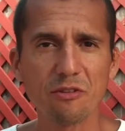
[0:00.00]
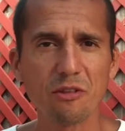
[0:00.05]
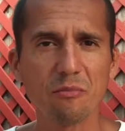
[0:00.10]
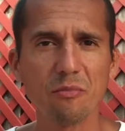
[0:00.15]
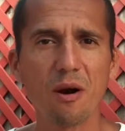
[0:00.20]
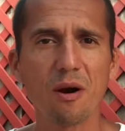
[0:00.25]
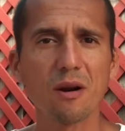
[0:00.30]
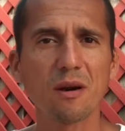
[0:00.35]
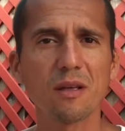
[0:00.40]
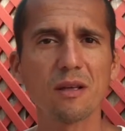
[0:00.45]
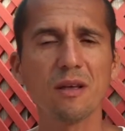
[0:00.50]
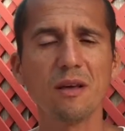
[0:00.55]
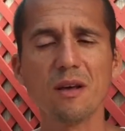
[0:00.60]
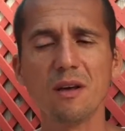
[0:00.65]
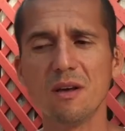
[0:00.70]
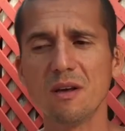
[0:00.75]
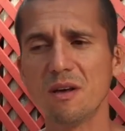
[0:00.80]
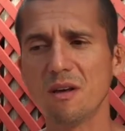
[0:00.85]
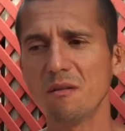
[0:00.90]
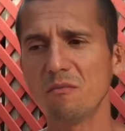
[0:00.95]
the party
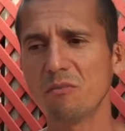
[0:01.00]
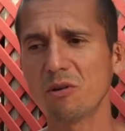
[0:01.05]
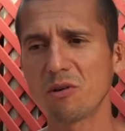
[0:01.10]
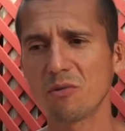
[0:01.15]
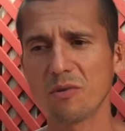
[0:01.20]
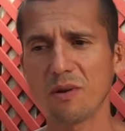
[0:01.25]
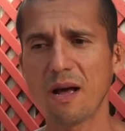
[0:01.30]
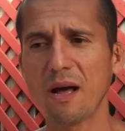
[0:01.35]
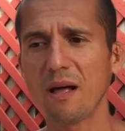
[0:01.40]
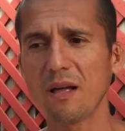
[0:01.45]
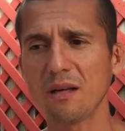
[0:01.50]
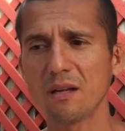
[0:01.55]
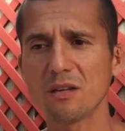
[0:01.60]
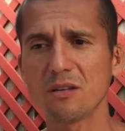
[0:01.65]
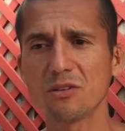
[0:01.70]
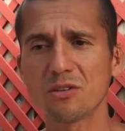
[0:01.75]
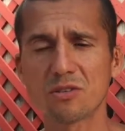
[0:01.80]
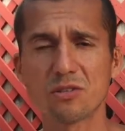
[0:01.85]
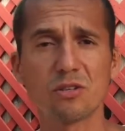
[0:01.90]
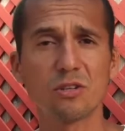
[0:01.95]
but in reality
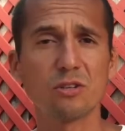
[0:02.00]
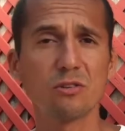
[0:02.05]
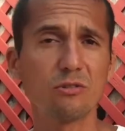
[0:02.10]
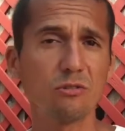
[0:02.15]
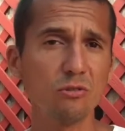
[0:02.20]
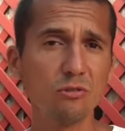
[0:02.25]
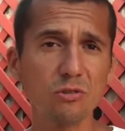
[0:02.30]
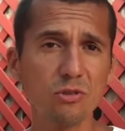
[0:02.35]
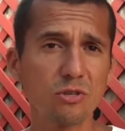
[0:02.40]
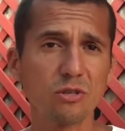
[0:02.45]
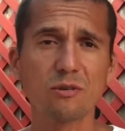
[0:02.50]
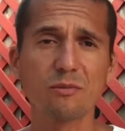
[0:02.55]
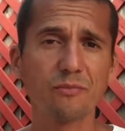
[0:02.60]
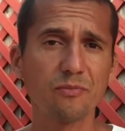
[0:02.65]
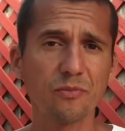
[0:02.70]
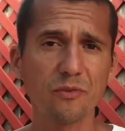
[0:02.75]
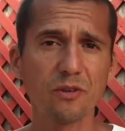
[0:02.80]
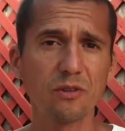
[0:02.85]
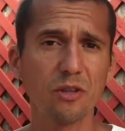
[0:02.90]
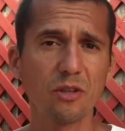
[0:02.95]
you're just another loser
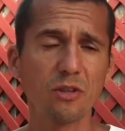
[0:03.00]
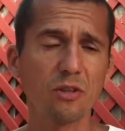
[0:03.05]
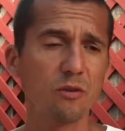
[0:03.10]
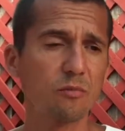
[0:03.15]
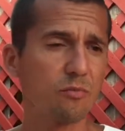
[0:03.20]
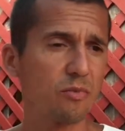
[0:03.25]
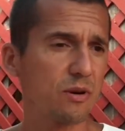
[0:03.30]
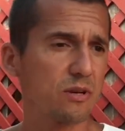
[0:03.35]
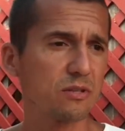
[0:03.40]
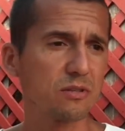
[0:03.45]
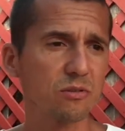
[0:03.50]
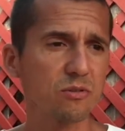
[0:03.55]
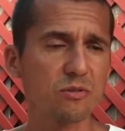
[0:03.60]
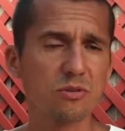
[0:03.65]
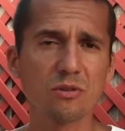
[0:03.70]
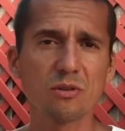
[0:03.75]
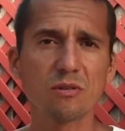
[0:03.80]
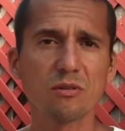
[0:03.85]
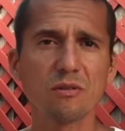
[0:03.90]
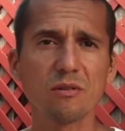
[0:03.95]
another depressed
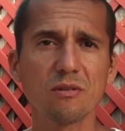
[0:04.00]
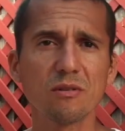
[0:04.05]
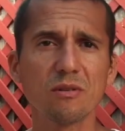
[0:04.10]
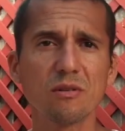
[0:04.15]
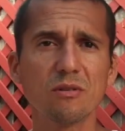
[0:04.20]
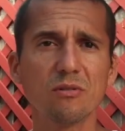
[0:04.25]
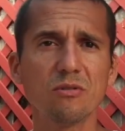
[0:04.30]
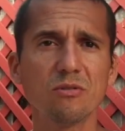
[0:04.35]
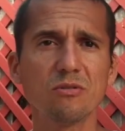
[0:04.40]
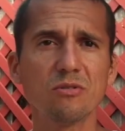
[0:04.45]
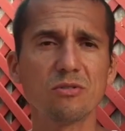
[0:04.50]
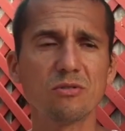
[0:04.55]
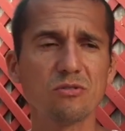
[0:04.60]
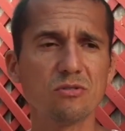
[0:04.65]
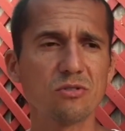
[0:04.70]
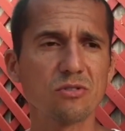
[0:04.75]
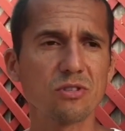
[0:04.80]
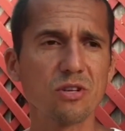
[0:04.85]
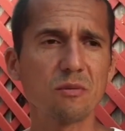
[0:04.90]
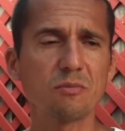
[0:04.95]
loser you know who's
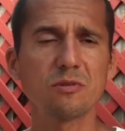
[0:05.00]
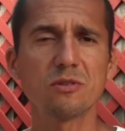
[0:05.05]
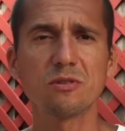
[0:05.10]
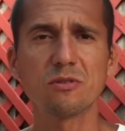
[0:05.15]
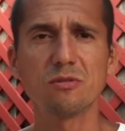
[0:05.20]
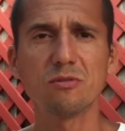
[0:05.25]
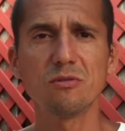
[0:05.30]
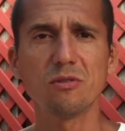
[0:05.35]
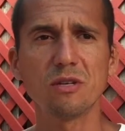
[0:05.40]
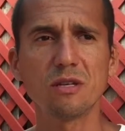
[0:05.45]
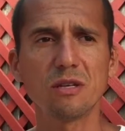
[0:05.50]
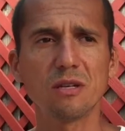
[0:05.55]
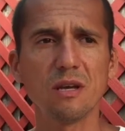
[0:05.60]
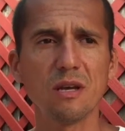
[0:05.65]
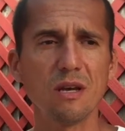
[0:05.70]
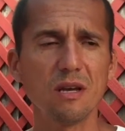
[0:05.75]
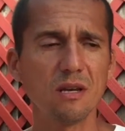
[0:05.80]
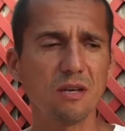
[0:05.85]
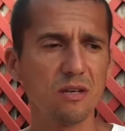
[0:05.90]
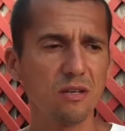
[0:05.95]
who's substituting
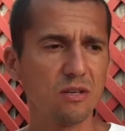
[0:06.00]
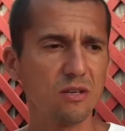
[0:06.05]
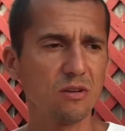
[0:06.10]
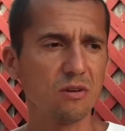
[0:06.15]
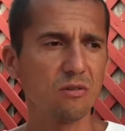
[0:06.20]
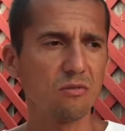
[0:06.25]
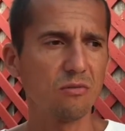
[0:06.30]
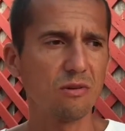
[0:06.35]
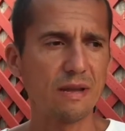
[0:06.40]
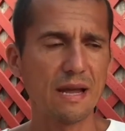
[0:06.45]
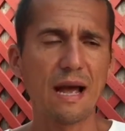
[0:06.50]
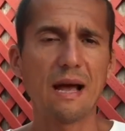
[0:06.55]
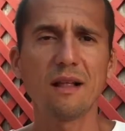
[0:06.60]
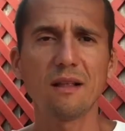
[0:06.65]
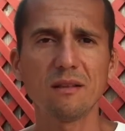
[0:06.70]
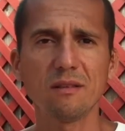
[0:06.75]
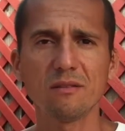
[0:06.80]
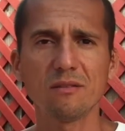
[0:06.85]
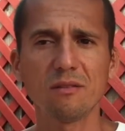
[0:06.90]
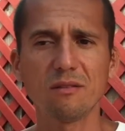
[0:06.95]
you know
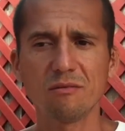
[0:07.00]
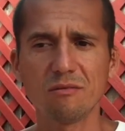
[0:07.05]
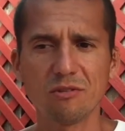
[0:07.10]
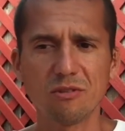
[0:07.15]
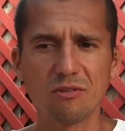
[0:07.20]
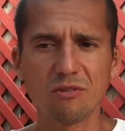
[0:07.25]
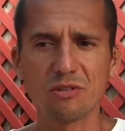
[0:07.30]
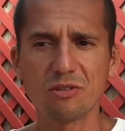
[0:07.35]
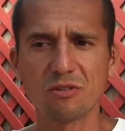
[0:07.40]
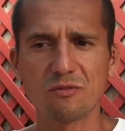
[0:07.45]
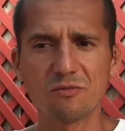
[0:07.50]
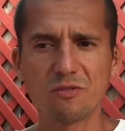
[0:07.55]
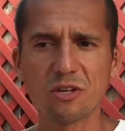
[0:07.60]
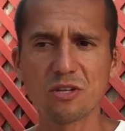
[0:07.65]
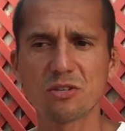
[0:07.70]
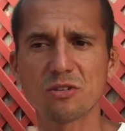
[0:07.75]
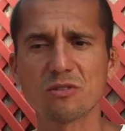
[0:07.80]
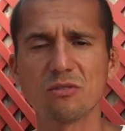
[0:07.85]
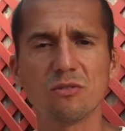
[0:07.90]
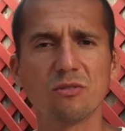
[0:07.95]
reality you know this
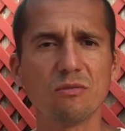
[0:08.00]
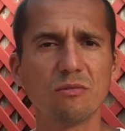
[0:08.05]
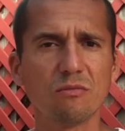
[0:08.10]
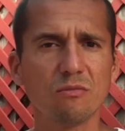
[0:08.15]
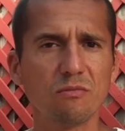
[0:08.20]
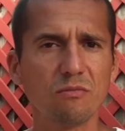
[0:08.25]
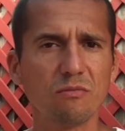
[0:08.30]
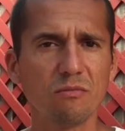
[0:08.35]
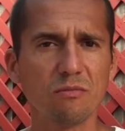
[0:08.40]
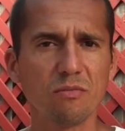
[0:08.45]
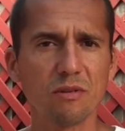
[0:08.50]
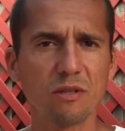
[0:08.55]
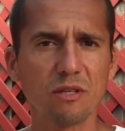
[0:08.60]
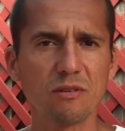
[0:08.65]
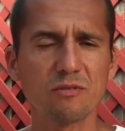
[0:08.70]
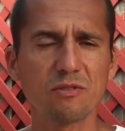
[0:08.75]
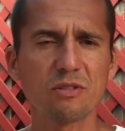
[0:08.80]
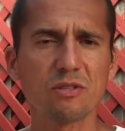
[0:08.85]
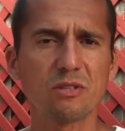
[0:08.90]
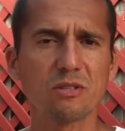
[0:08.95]
fictional
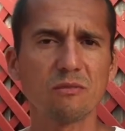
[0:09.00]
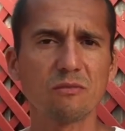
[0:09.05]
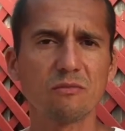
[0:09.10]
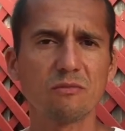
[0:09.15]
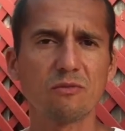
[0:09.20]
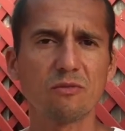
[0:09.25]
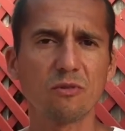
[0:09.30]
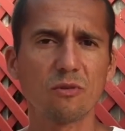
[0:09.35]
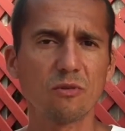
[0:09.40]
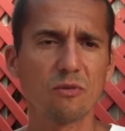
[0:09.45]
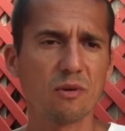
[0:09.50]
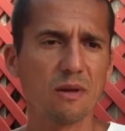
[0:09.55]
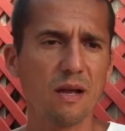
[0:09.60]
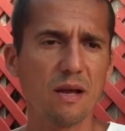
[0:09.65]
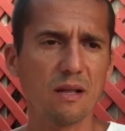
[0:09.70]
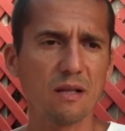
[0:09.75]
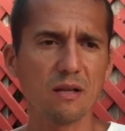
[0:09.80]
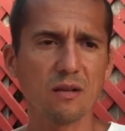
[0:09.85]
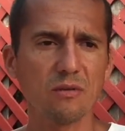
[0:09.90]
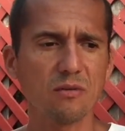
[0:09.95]
belief system for
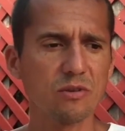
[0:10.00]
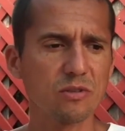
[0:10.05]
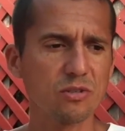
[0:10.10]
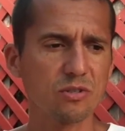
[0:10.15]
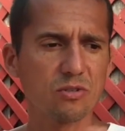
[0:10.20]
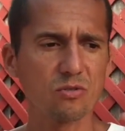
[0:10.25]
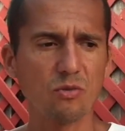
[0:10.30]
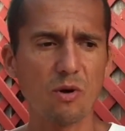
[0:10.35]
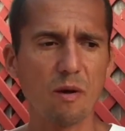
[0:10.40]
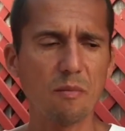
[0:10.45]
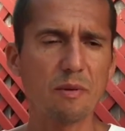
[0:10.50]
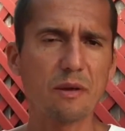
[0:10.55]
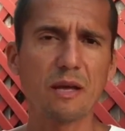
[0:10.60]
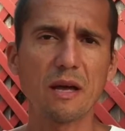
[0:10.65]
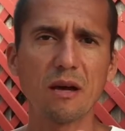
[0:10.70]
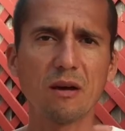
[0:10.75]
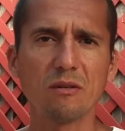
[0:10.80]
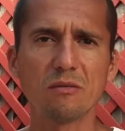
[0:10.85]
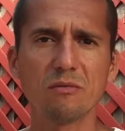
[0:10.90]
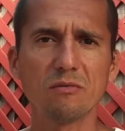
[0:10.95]
reality. We're just swapping
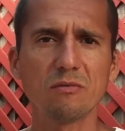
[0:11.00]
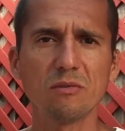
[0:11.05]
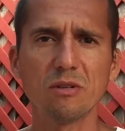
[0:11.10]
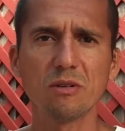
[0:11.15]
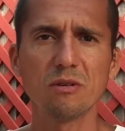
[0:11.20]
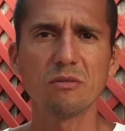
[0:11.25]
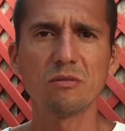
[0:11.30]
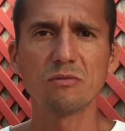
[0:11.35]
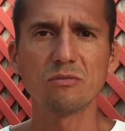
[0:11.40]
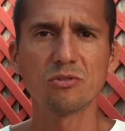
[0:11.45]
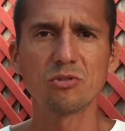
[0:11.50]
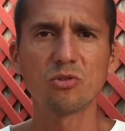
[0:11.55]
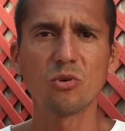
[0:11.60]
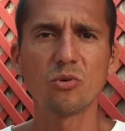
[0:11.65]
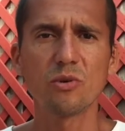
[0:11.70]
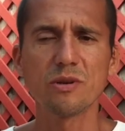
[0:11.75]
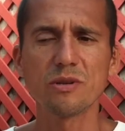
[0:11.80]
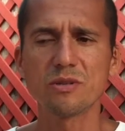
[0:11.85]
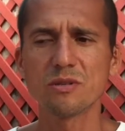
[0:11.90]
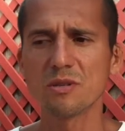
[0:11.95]
out, you know,
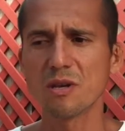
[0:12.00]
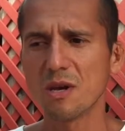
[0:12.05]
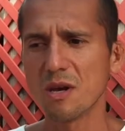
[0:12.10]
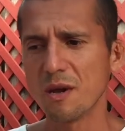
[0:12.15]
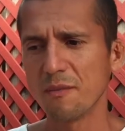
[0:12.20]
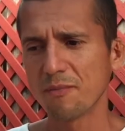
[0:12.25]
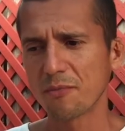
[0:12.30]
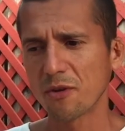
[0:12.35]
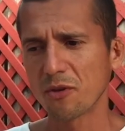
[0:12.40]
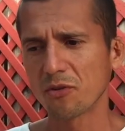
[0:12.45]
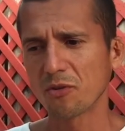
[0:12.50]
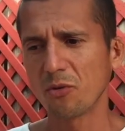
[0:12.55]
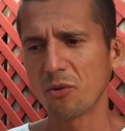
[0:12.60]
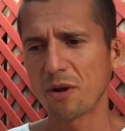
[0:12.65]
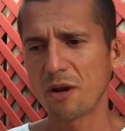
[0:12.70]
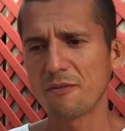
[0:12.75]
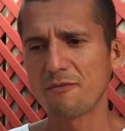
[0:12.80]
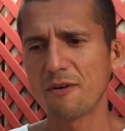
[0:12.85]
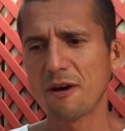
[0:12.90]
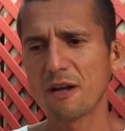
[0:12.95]
stories. So what
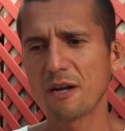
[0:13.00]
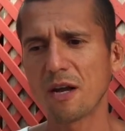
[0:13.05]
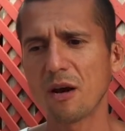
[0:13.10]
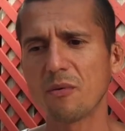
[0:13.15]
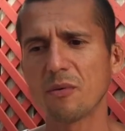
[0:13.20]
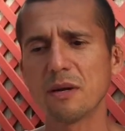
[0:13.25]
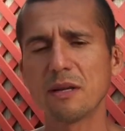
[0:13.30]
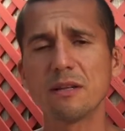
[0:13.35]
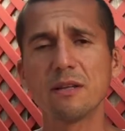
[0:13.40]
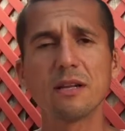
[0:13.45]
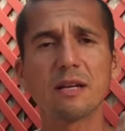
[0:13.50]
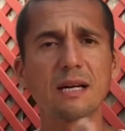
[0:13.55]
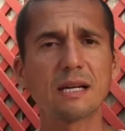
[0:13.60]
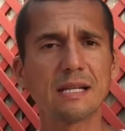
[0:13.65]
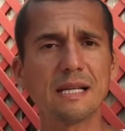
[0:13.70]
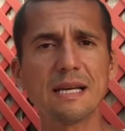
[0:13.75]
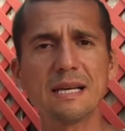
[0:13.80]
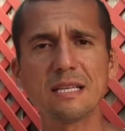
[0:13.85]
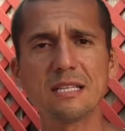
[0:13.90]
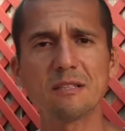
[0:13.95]
I found out when I did a
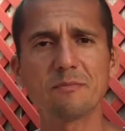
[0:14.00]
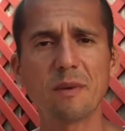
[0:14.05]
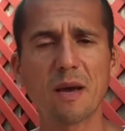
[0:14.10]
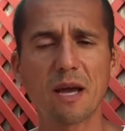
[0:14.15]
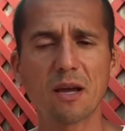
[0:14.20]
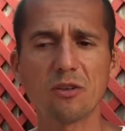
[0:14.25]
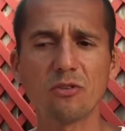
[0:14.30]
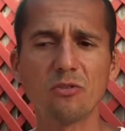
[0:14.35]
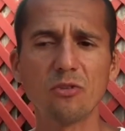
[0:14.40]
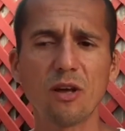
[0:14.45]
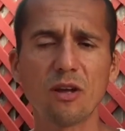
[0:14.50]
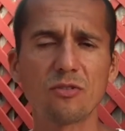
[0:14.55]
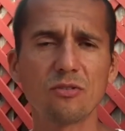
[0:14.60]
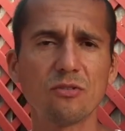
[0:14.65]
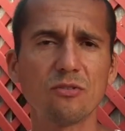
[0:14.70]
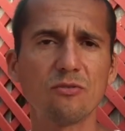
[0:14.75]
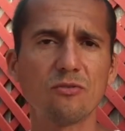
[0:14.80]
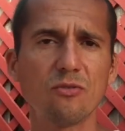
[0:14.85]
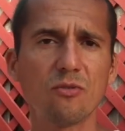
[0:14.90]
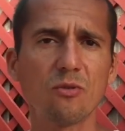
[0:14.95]
cleanse back in
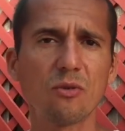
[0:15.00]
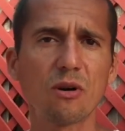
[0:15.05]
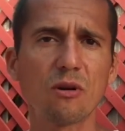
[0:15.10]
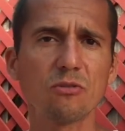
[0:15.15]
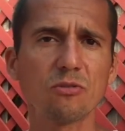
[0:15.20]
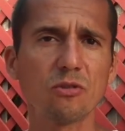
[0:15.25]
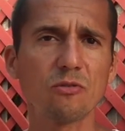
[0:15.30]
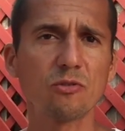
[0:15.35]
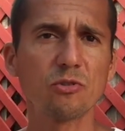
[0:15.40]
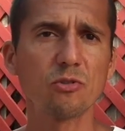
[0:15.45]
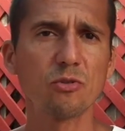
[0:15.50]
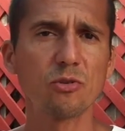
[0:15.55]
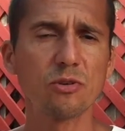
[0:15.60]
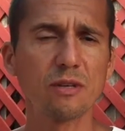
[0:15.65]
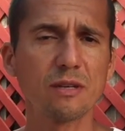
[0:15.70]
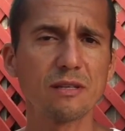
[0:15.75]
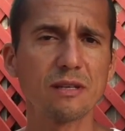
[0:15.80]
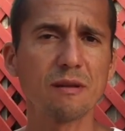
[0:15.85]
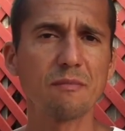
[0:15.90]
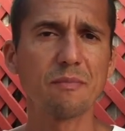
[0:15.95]
2004, I was over
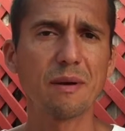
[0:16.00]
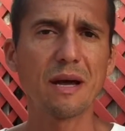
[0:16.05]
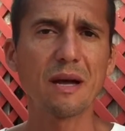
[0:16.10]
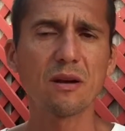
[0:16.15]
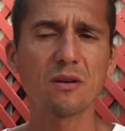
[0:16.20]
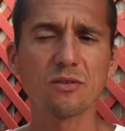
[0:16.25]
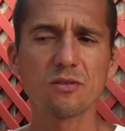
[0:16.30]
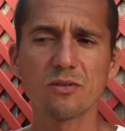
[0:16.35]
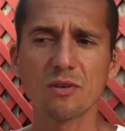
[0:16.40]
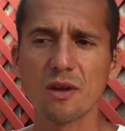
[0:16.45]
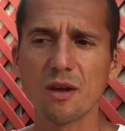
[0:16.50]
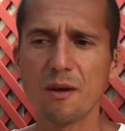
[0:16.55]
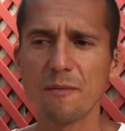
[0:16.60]
210 pounds.